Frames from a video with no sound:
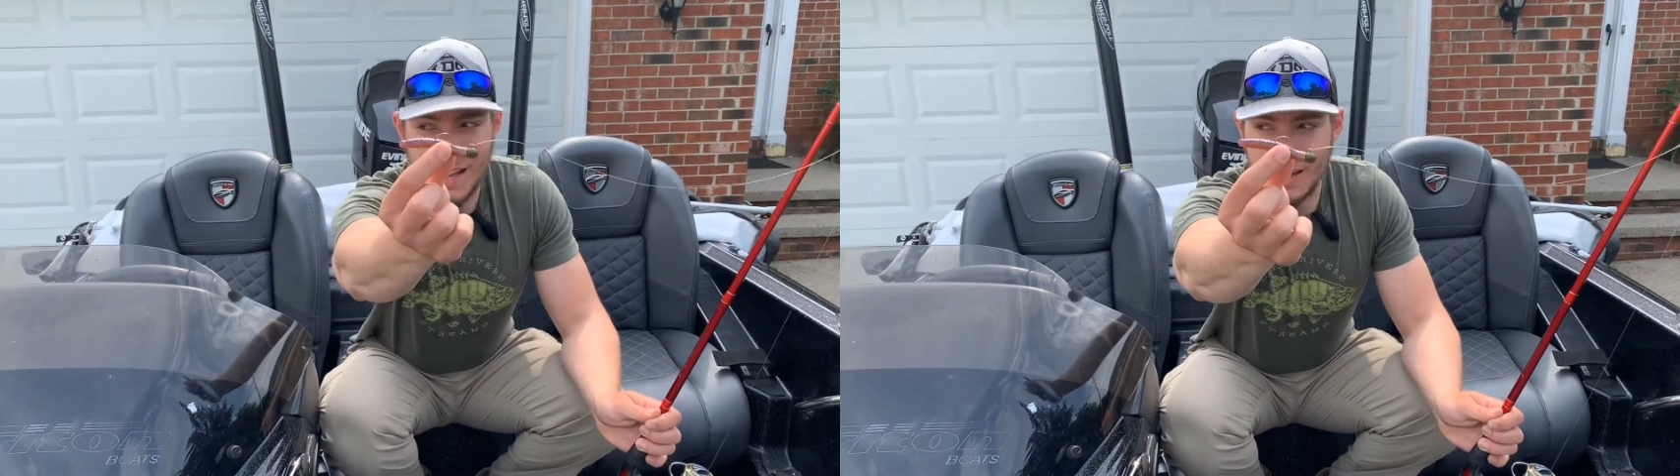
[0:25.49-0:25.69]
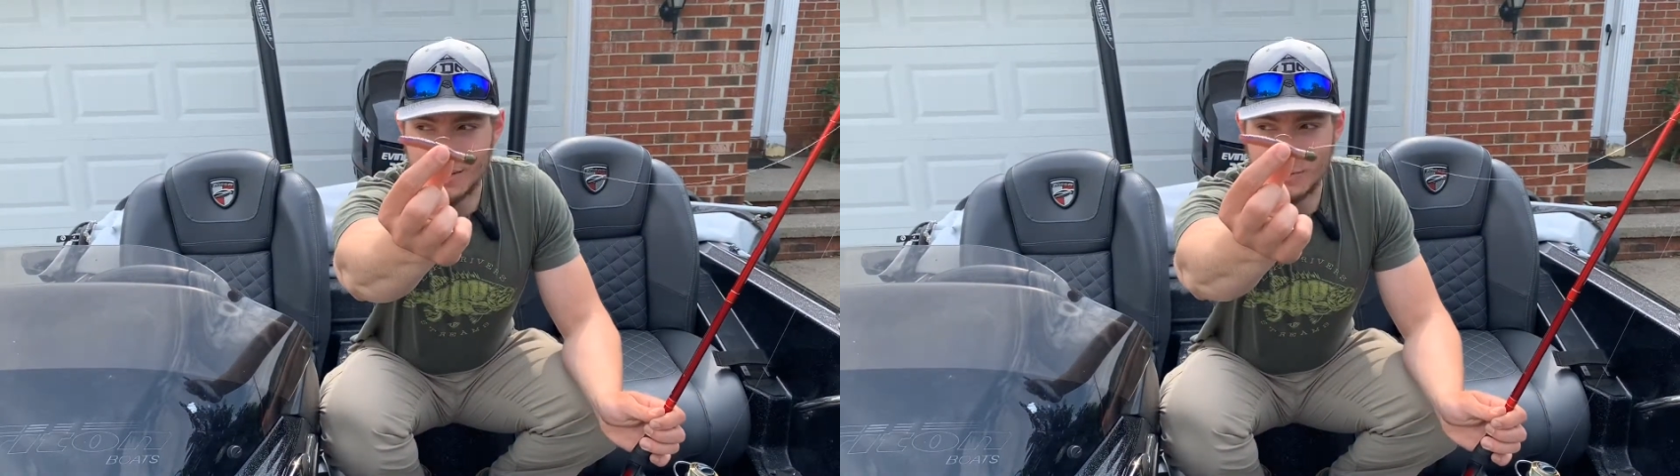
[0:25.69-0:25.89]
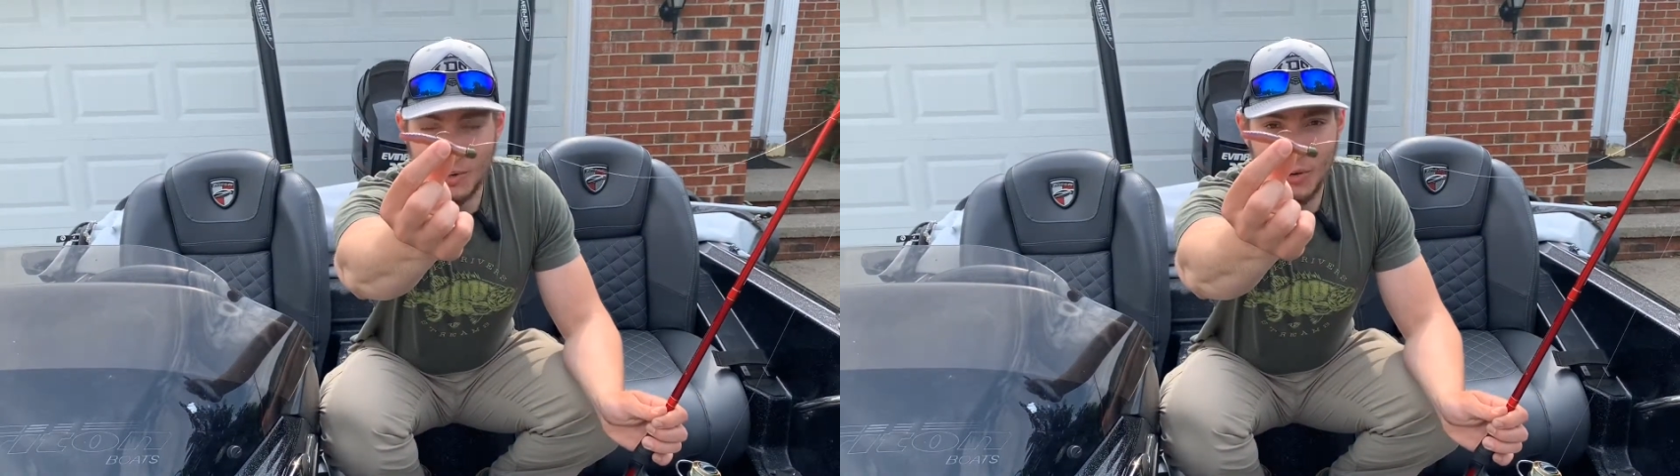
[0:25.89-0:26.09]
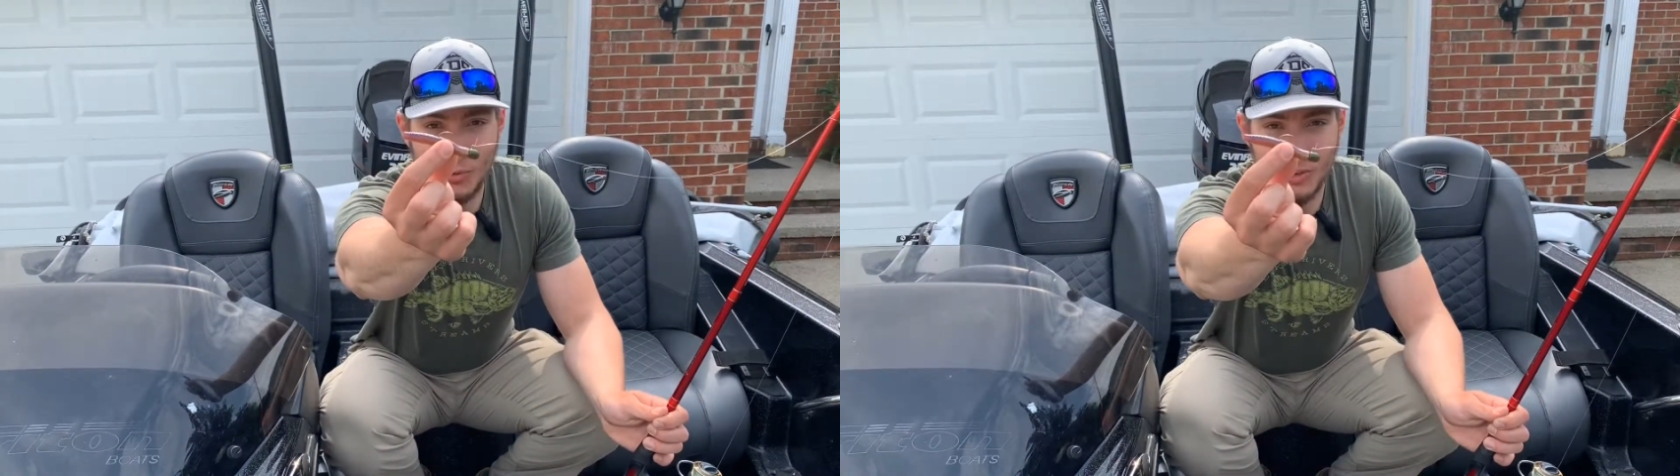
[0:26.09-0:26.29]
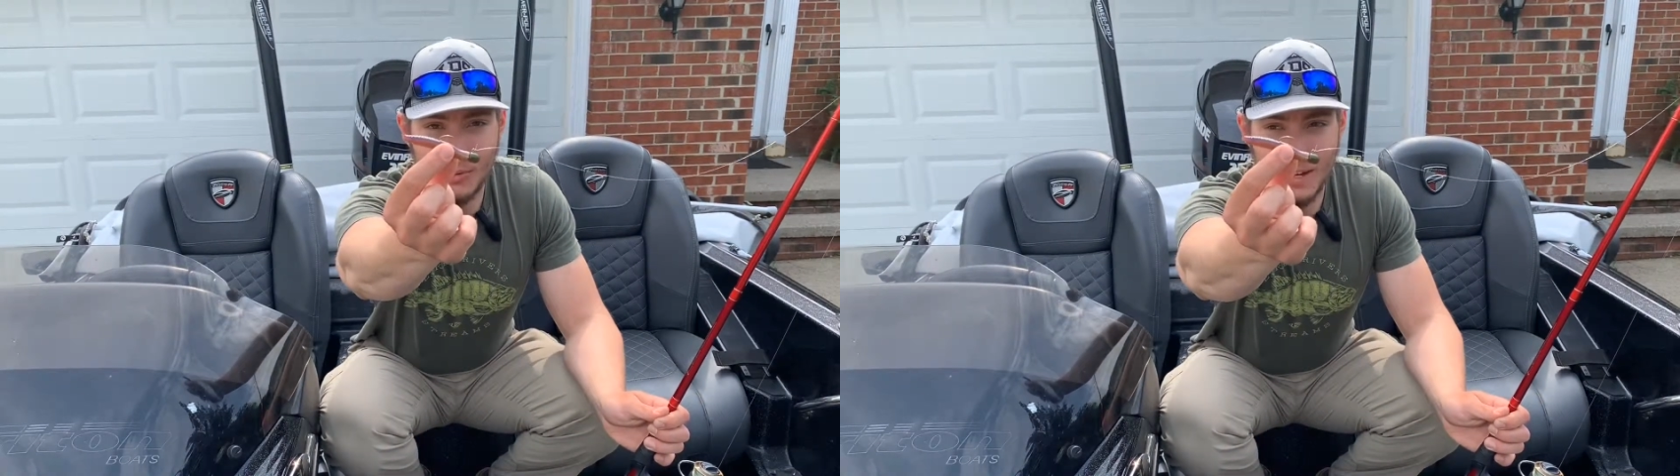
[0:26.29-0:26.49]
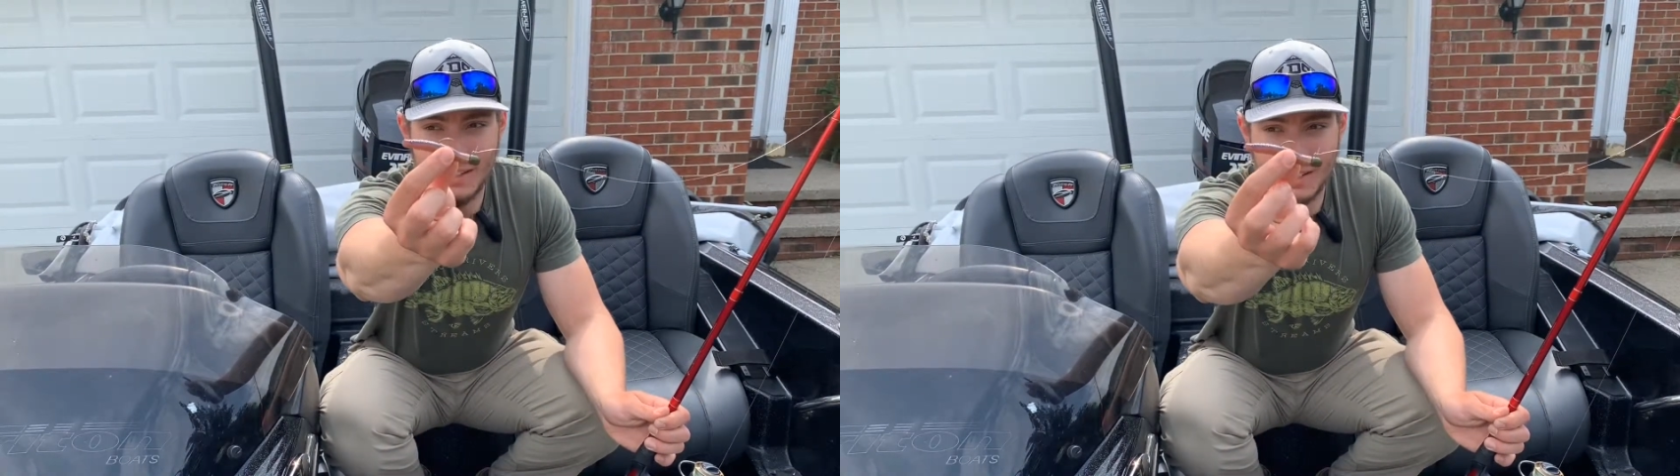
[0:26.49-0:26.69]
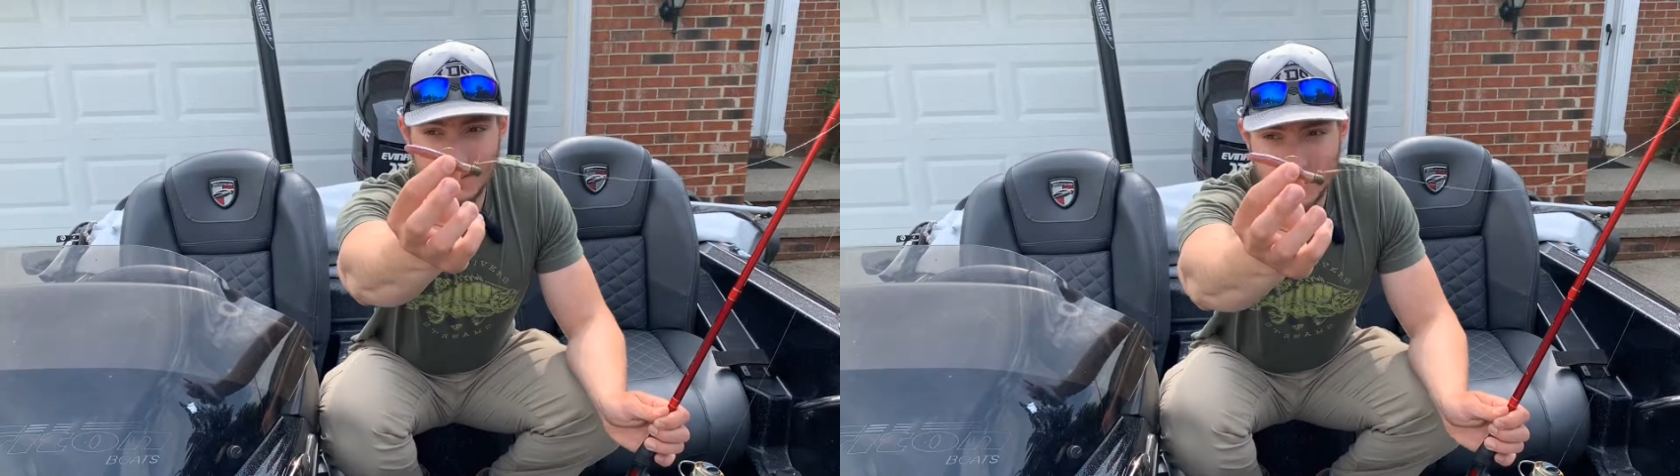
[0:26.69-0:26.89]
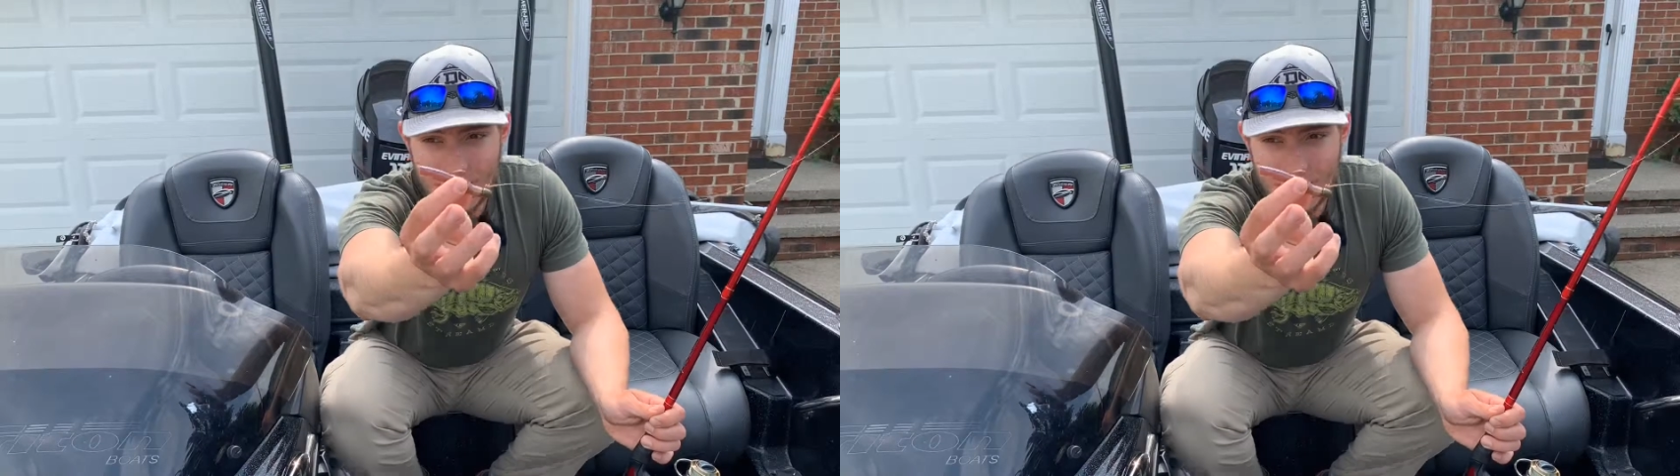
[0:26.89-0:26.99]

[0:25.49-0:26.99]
and a small worm on there.